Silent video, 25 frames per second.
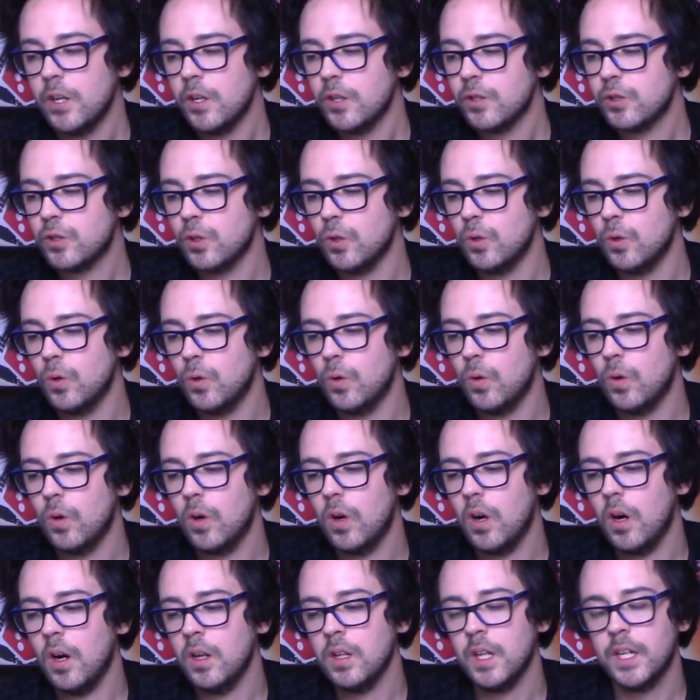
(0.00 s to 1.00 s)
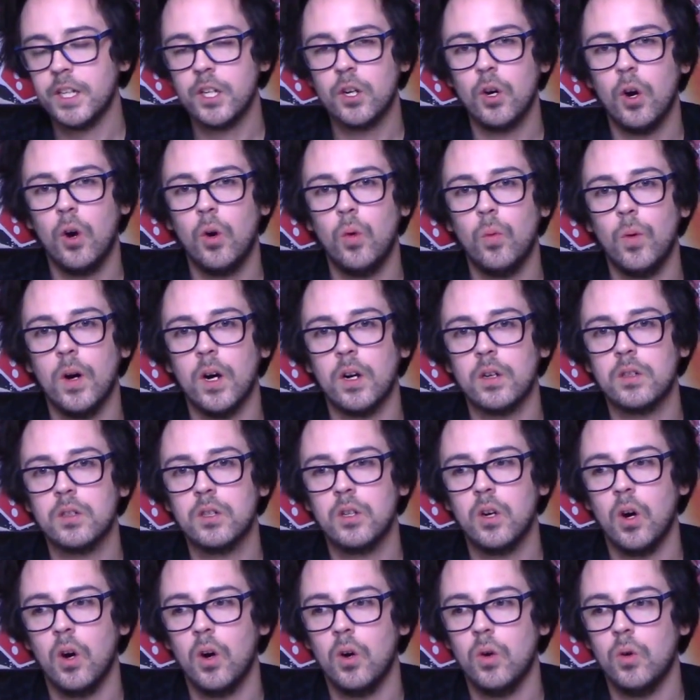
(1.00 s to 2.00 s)
So unlike Call, where
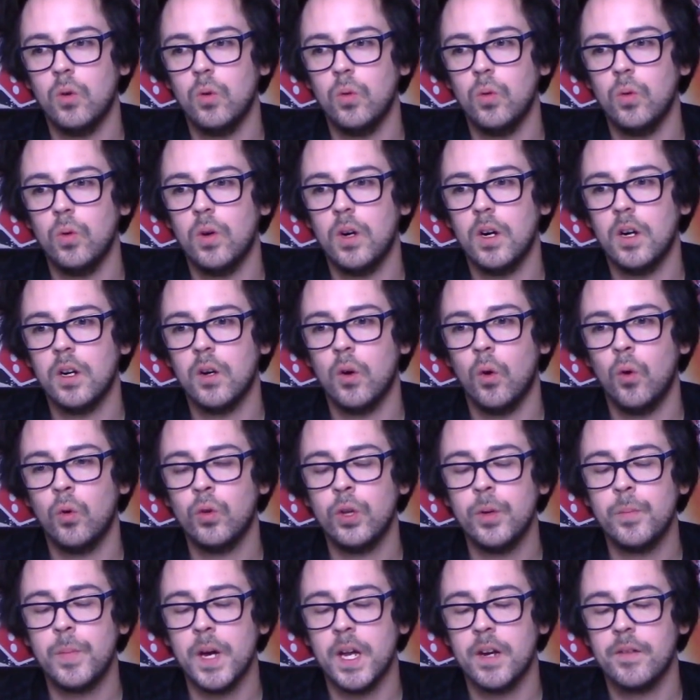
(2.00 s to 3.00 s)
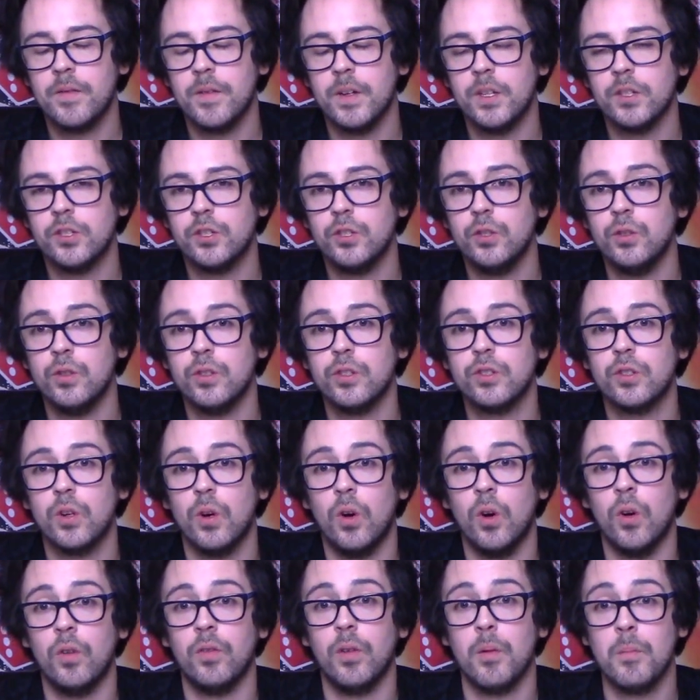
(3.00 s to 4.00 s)
Call only benefits units
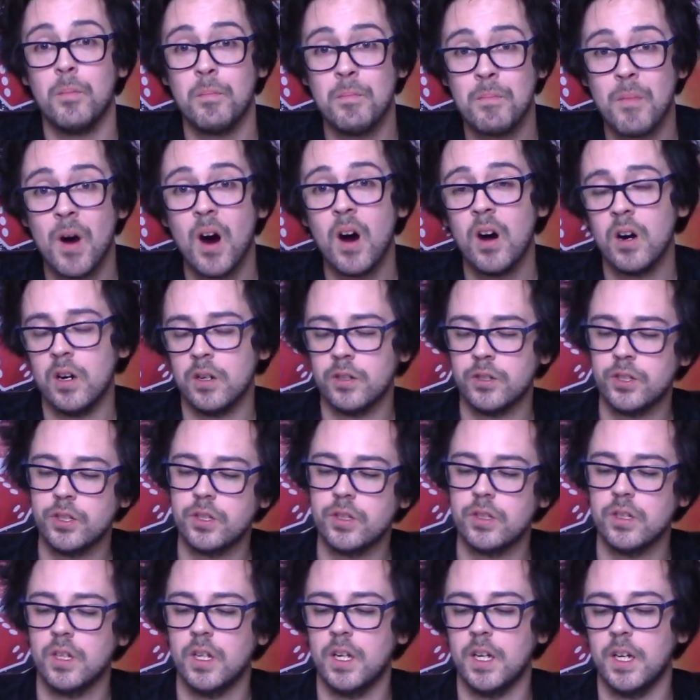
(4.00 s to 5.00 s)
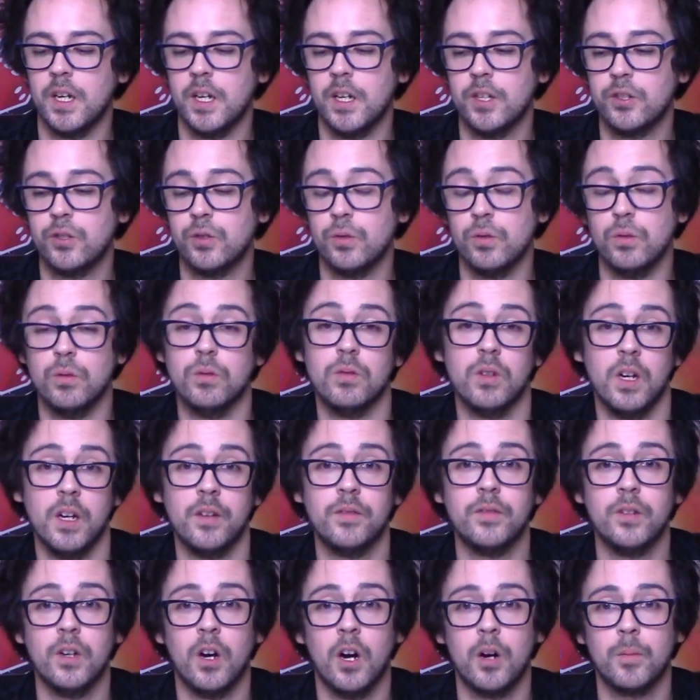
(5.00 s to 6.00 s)
of Mars, so
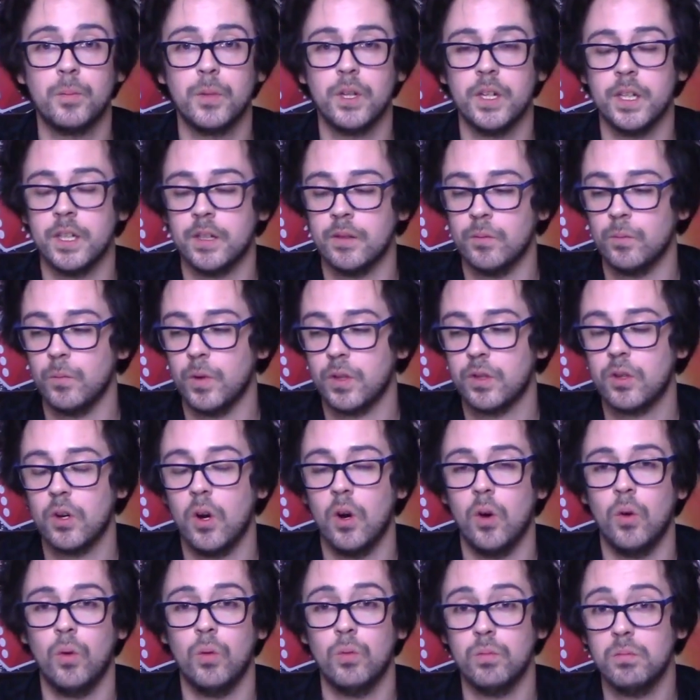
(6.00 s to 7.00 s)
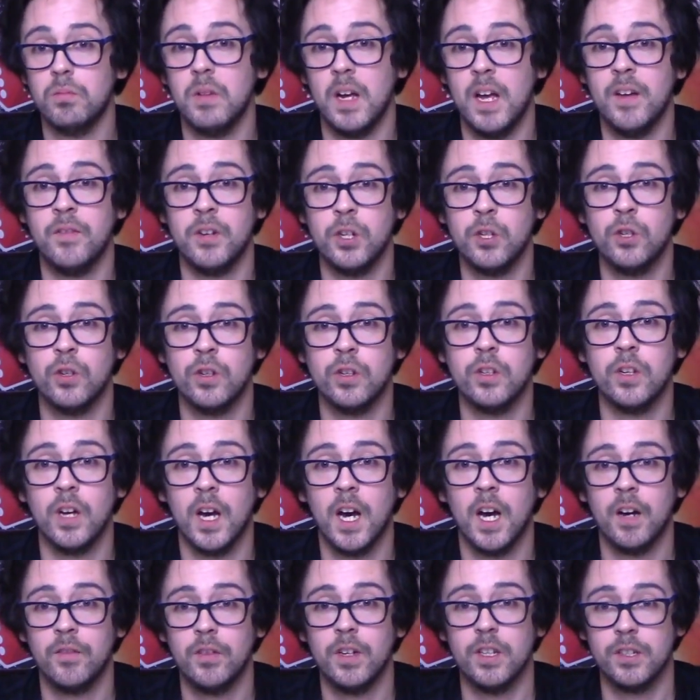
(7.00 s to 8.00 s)
if you are playing with Call, every unit you
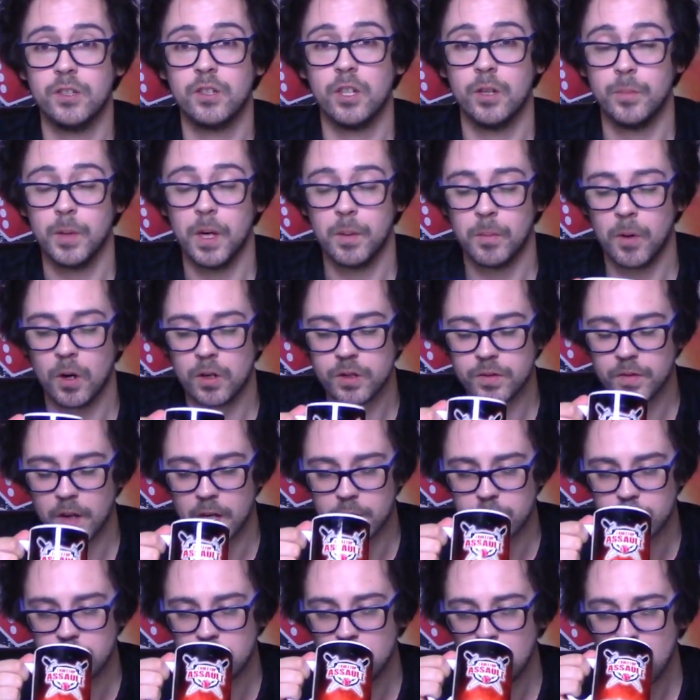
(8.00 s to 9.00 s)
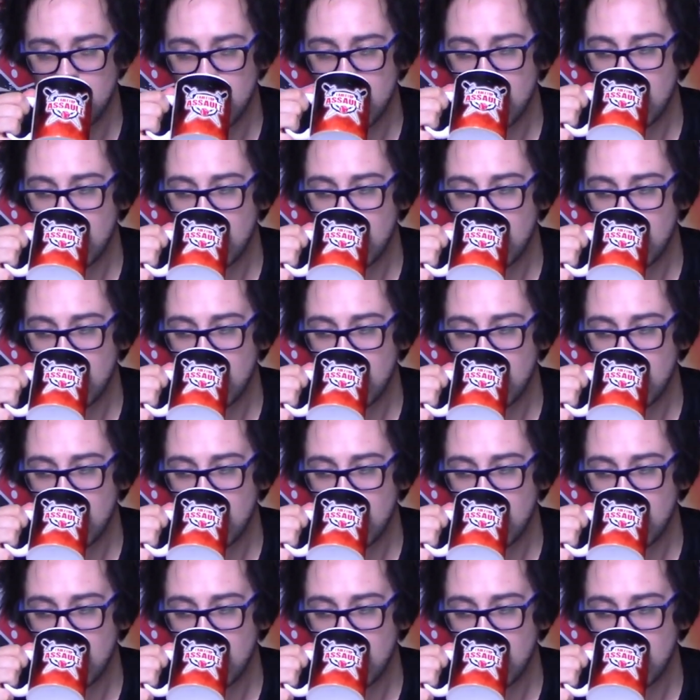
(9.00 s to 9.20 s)
have is going to be a Mars faction.